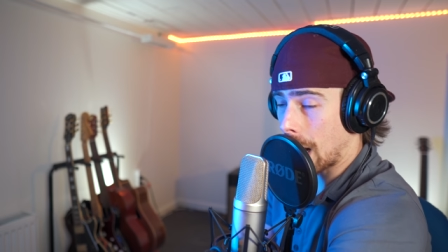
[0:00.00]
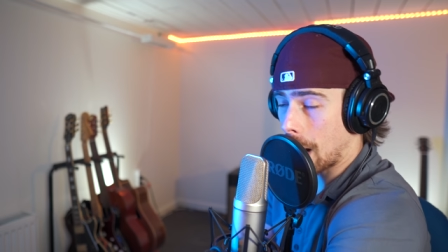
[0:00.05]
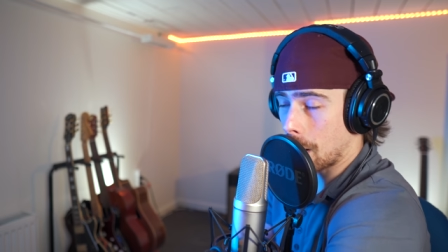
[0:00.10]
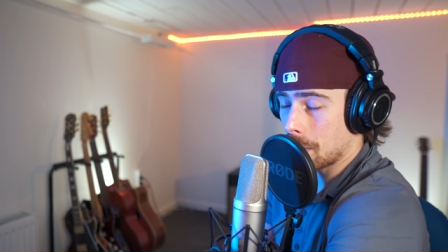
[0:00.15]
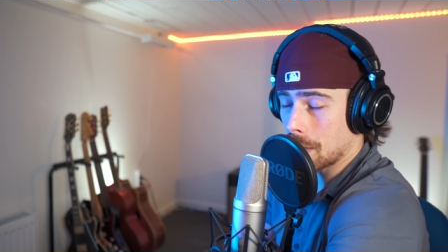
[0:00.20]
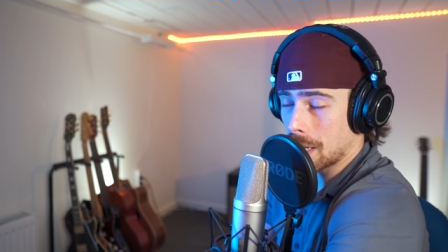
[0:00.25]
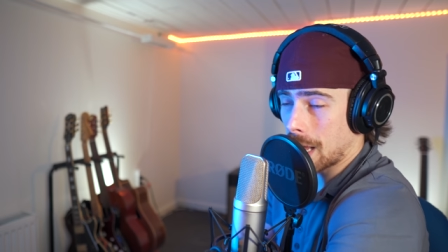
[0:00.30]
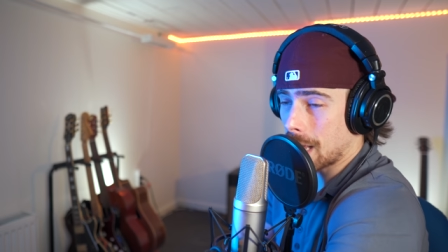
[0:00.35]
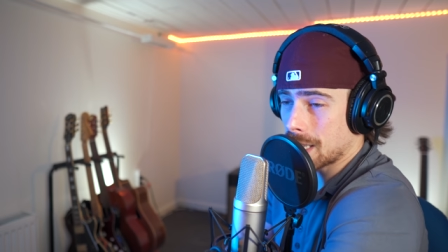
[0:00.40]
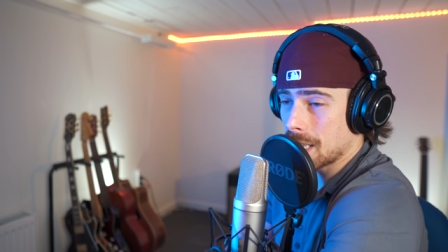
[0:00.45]

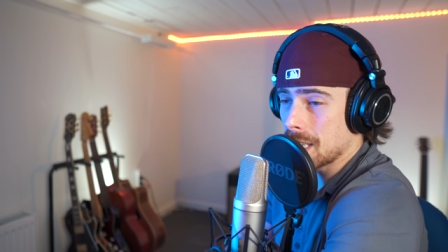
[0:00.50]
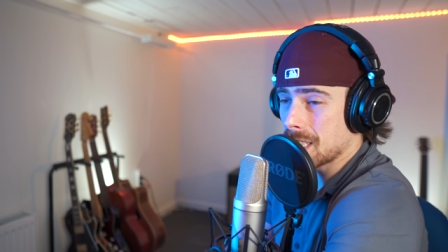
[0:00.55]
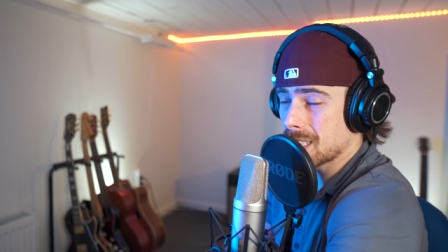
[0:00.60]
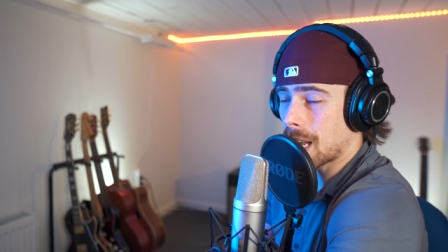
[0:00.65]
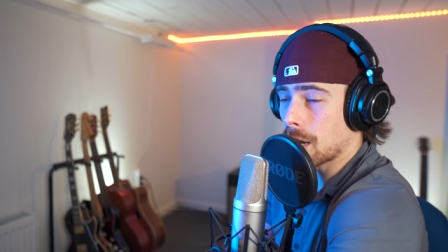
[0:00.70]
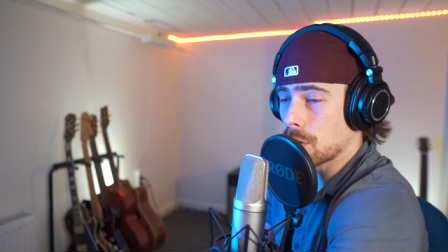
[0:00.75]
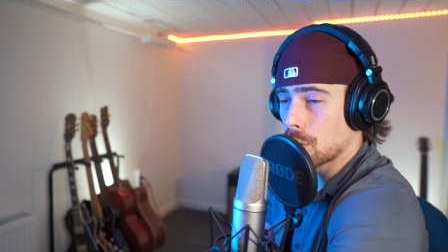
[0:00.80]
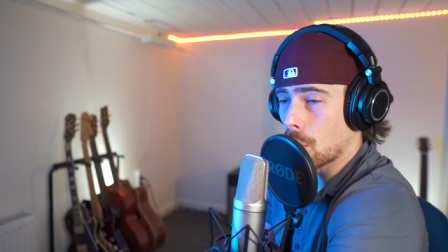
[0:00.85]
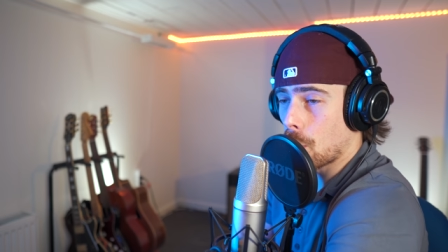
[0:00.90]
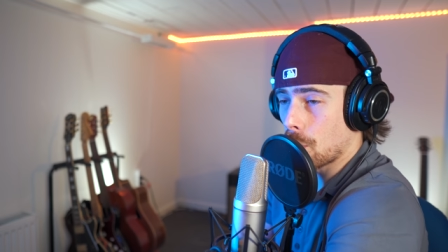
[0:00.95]
I, at least
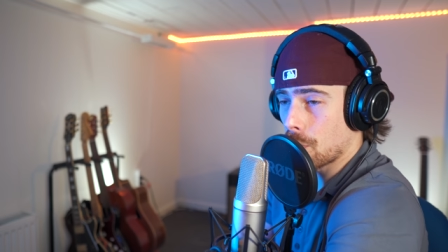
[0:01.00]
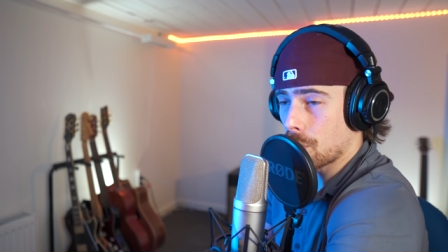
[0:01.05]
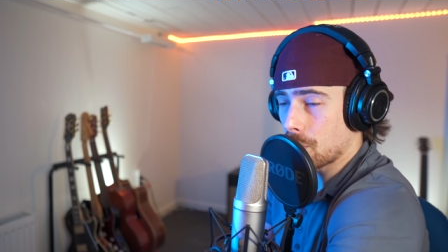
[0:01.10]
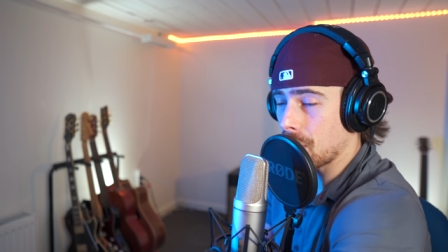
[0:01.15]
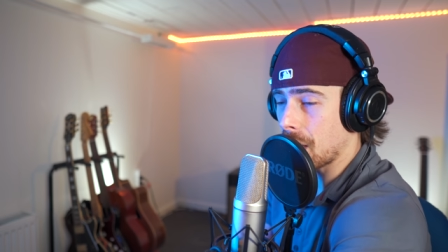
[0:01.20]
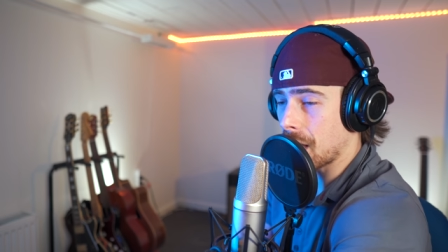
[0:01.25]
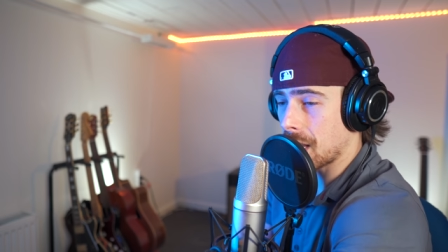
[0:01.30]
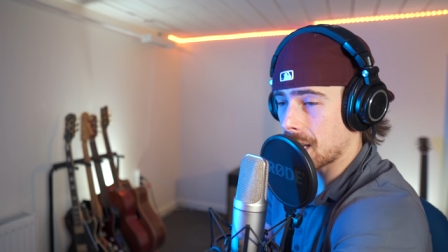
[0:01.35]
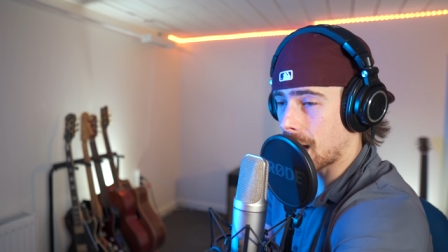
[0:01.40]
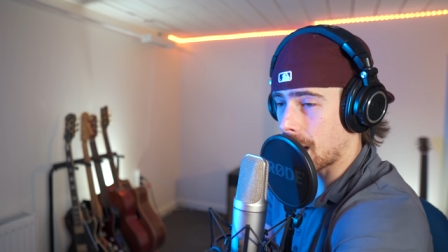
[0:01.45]
I don't
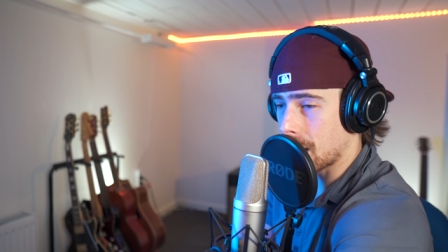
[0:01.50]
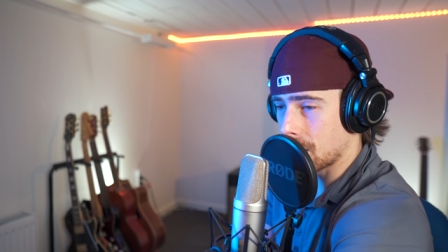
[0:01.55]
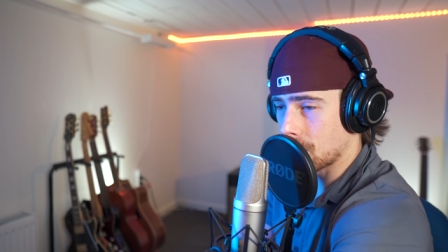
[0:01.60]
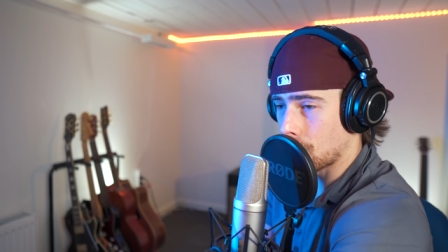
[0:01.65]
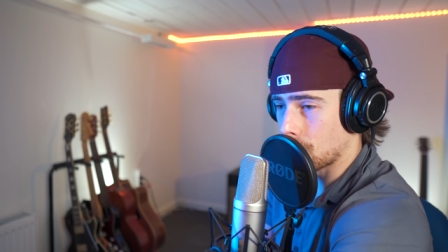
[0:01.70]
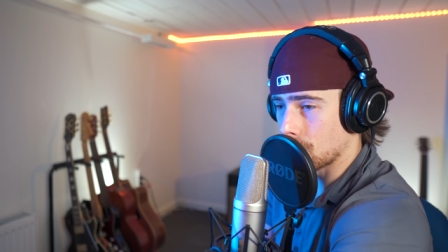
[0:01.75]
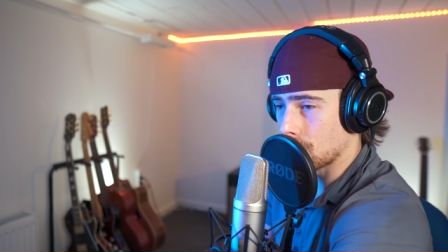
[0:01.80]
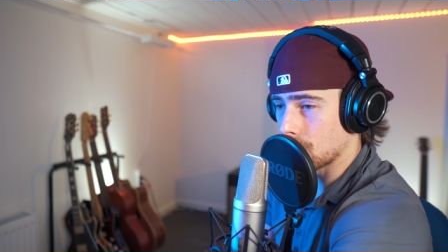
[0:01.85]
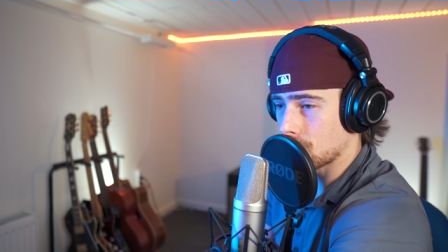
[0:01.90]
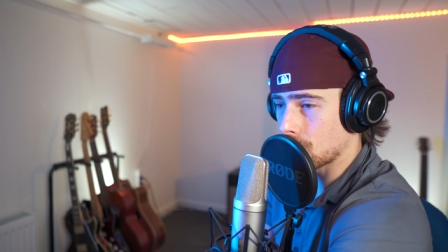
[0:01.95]
think I
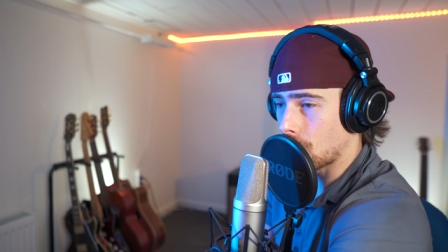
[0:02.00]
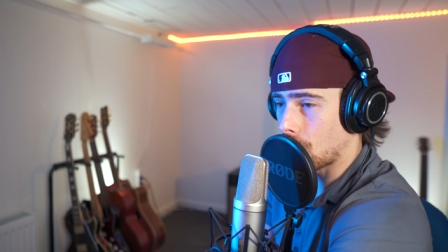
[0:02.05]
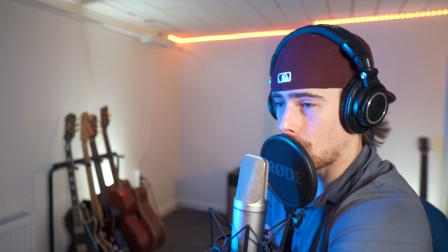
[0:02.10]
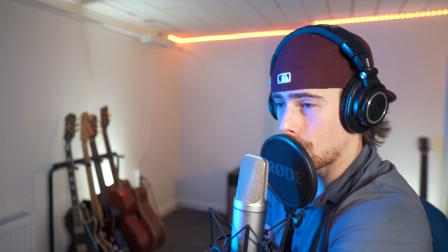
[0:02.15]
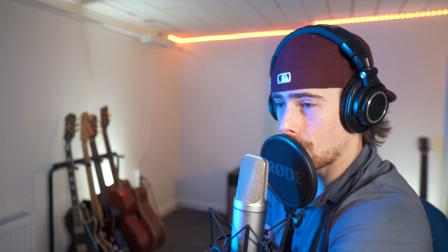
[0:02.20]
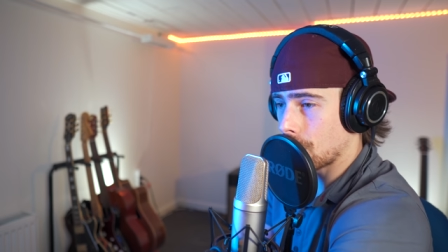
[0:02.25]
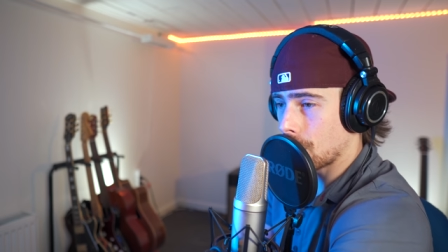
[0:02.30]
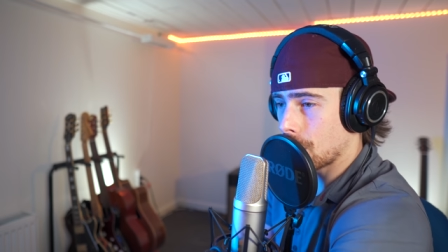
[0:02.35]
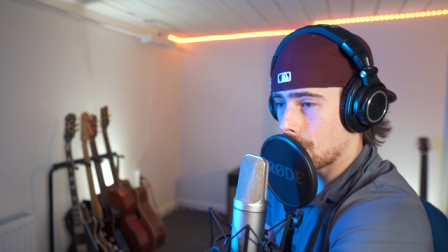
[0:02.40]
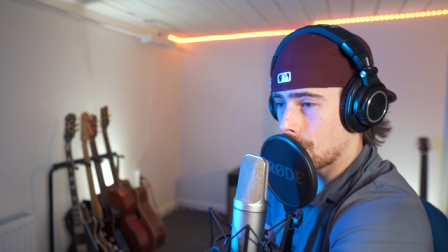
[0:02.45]
know the song.